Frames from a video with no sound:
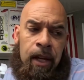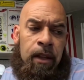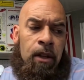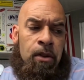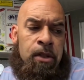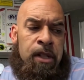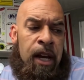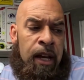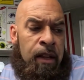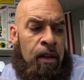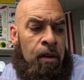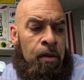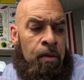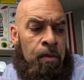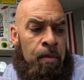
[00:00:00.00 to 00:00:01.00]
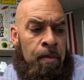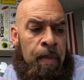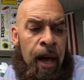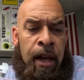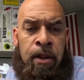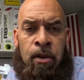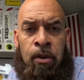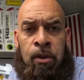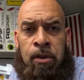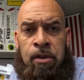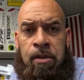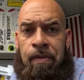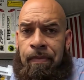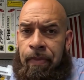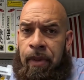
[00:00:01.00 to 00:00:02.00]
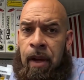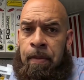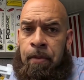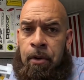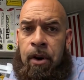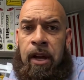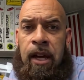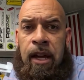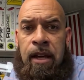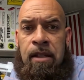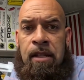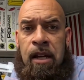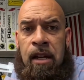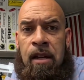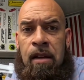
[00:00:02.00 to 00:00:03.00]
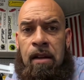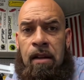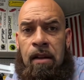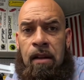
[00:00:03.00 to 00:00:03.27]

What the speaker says: Those Techno manuals, they're pretty easy